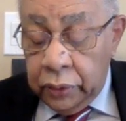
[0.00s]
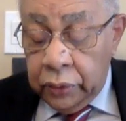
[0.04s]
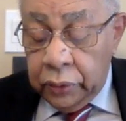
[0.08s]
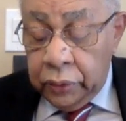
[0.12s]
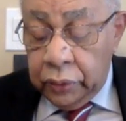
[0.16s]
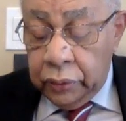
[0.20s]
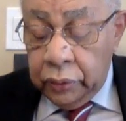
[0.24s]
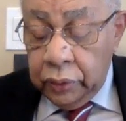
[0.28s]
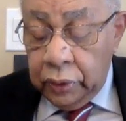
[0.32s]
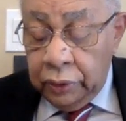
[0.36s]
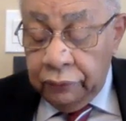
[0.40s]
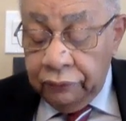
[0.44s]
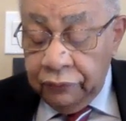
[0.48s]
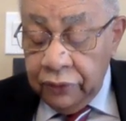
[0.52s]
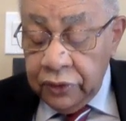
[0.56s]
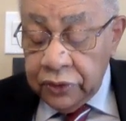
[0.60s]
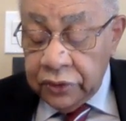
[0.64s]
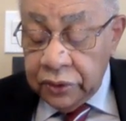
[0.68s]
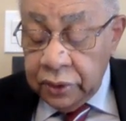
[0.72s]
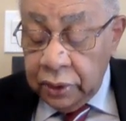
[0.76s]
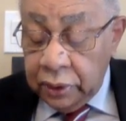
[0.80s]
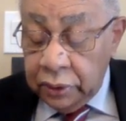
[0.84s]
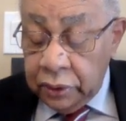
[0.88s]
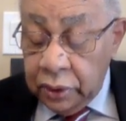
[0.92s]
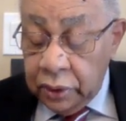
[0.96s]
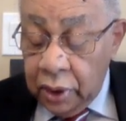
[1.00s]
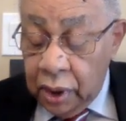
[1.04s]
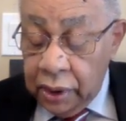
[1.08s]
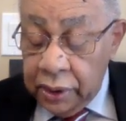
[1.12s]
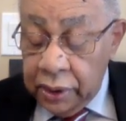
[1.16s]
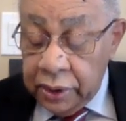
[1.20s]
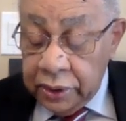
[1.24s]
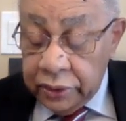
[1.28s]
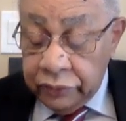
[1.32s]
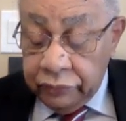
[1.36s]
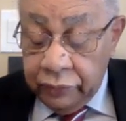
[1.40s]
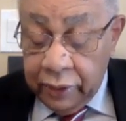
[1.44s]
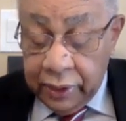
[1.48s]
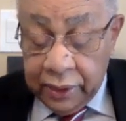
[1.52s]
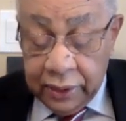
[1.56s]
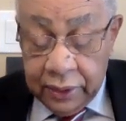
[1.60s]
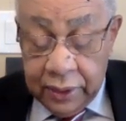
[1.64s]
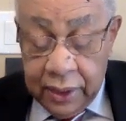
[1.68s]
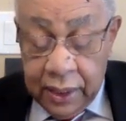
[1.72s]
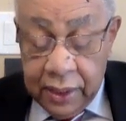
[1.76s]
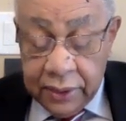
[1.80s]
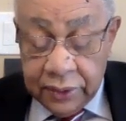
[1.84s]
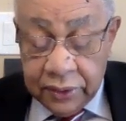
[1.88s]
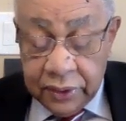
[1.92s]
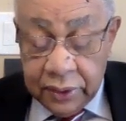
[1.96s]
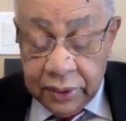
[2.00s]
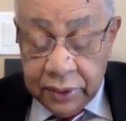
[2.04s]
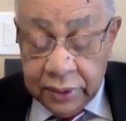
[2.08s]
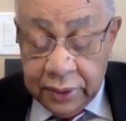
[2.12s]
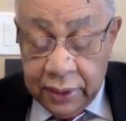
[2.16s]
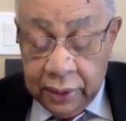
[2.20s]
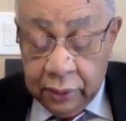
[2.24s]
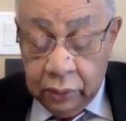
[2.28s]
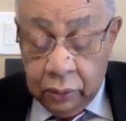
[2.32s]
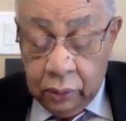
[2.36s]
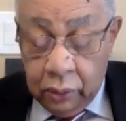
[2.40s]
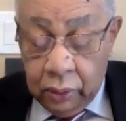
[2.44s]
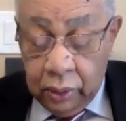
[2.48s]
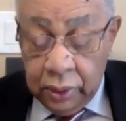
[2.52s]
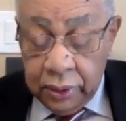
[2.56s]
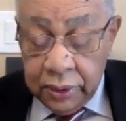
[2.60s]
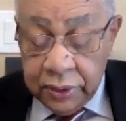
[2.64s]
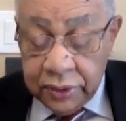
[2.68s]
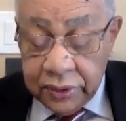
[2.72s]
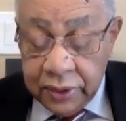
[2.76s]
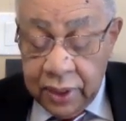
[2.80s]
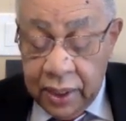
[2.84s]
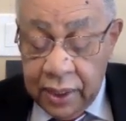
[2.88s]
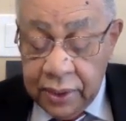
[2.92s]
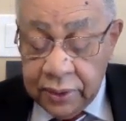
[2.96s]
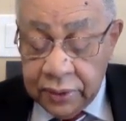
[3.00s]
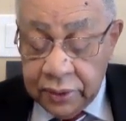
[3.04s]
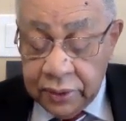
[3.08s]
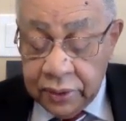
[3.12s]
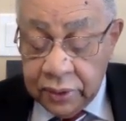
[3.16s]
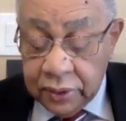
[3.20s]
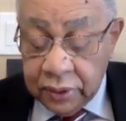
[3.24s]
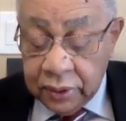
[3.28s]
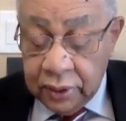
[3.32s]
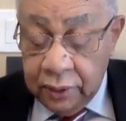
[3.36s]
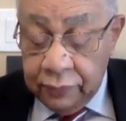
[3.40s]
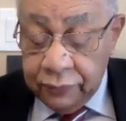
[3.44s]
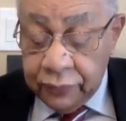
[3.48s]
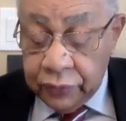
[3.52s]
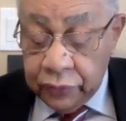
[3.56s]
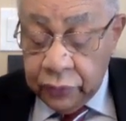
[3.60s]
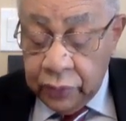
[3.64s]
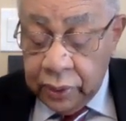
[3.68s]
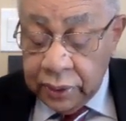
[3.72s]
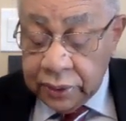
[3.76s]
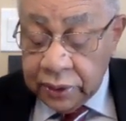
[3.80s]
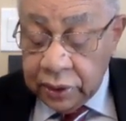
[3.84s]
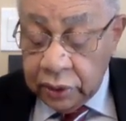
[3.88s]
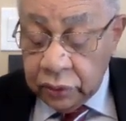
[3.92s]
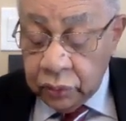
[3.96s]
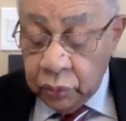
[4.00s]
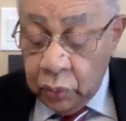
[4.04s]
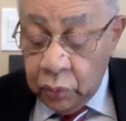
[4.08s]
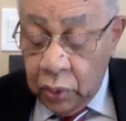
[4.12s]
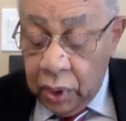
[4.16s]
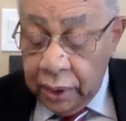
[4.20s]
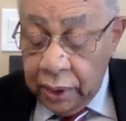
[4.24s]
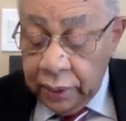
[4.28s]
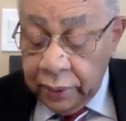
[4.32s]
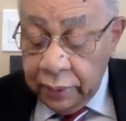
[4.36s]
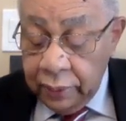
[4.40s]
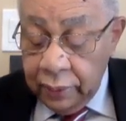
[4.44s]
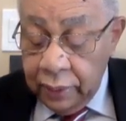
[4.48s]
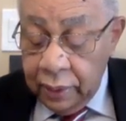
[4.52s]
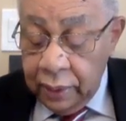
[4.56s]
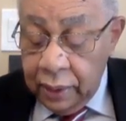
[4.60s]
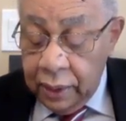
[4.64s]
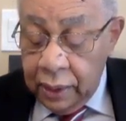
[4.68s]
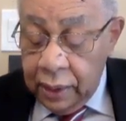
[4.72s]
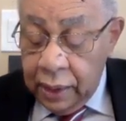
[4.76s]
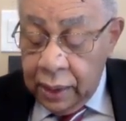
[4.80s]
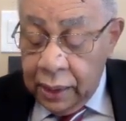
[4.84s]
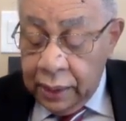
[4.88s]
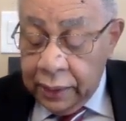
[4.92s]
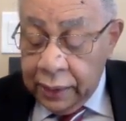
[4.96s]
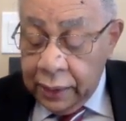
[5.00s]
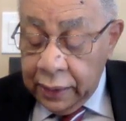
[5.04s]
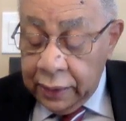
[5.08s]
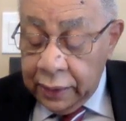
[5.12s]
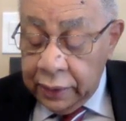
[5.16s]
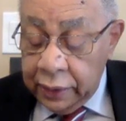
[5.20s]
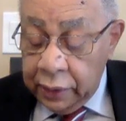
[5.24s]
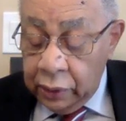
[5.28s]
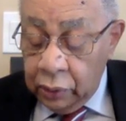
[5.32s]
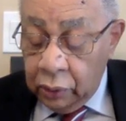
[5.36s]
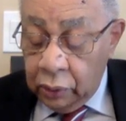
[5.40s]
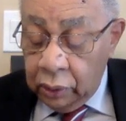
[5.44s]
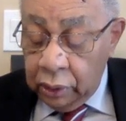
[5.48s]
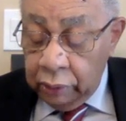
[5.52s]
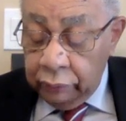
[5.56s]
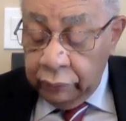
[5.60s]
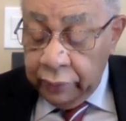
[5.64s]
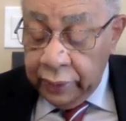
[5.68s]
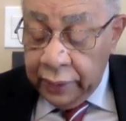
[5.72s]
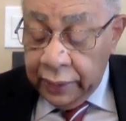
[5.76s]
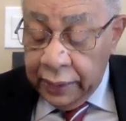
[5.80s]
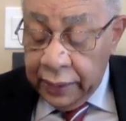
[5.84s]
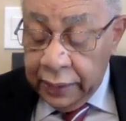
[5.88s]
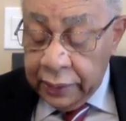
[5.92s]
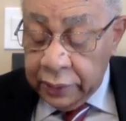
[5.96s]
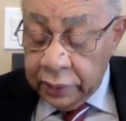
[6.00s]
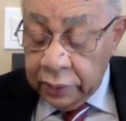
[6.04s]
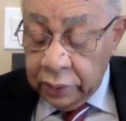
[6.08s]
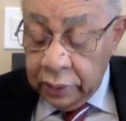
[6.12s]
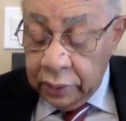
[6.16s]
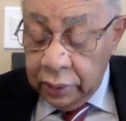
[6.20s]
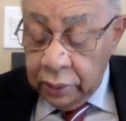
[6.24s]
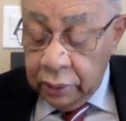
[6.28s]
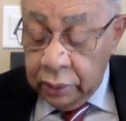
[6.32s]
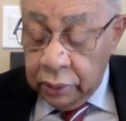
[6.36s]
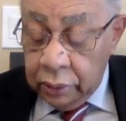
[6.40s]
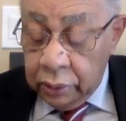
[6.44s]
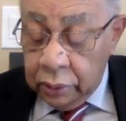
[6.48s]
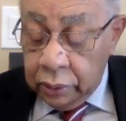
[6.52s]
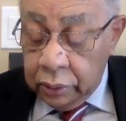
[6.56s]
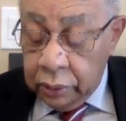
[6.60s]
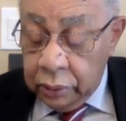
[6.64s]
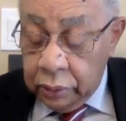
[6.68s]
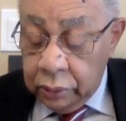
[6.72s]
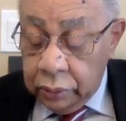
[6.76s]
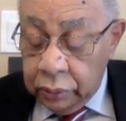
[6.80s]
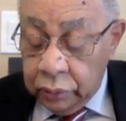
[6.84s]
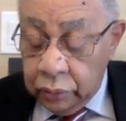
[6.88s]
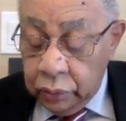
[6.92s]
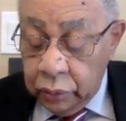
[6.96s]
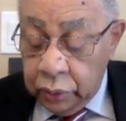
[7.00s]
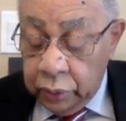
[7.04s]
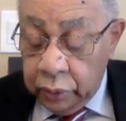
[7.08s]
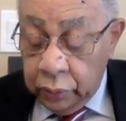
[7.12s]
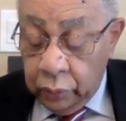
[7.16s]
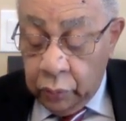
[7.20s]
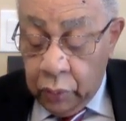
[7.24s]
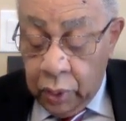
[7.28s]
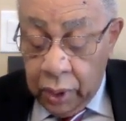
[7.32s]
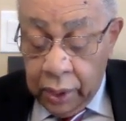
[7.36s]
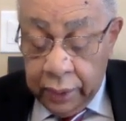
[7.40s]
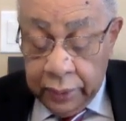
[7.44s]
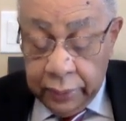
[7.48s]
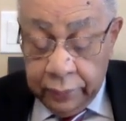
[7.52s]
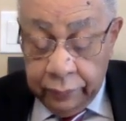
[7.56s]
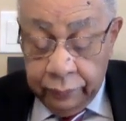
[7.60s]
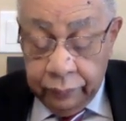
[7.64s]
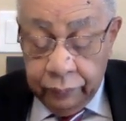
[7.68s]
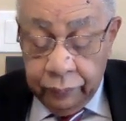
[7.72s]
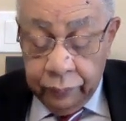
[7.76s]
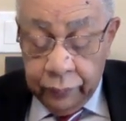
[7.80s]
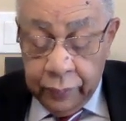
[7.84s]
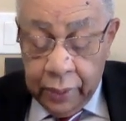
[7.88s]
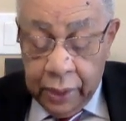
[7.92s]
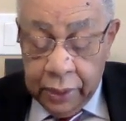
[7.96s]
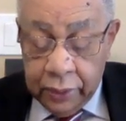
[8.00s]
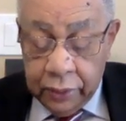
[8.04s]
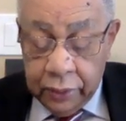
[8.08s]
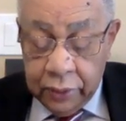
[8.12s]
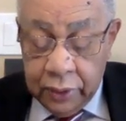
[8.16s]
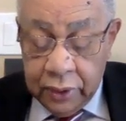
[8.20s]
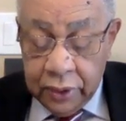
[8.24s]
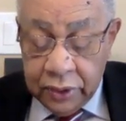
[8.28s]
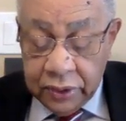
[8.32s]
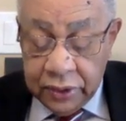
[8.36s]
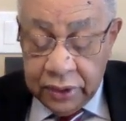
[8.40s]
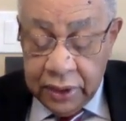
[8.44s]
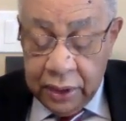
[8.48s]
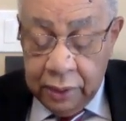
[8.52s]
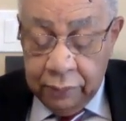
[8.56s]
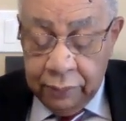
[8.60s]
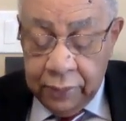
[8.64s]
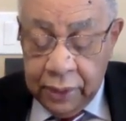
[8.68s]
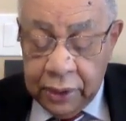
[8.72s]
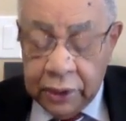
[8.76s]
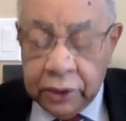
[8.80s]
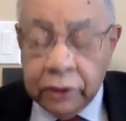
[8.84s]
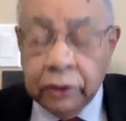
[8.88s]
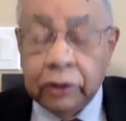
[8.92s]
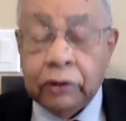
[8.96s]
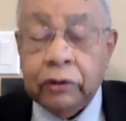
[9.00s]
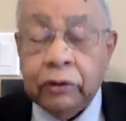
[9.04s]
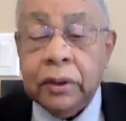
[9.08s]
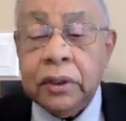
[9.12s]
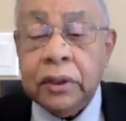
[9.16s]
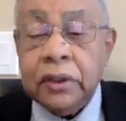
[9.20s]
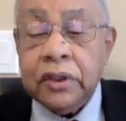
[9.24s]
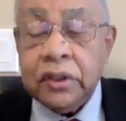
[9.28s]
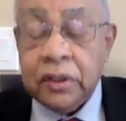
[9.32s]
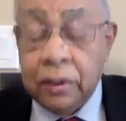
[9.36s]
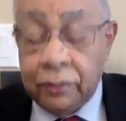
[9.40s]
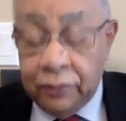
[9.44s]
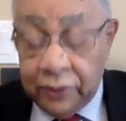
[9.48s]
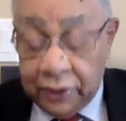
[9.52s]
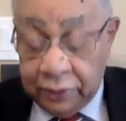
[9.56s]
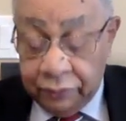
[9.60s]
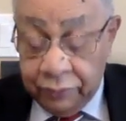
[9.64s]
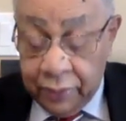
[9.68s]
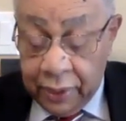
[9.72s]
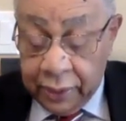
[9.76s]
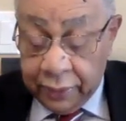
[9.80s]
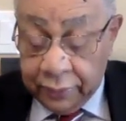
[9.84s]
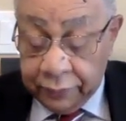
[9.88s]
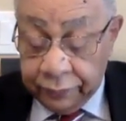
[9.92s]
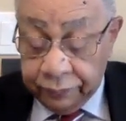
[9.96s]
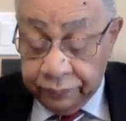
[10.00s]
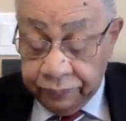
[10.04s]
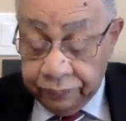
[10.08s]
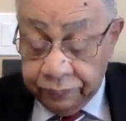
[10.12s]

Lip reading: Universal knowledge recognizes that all the sciences come to us as one, and that they all relate to the one and to the same integral subject matter.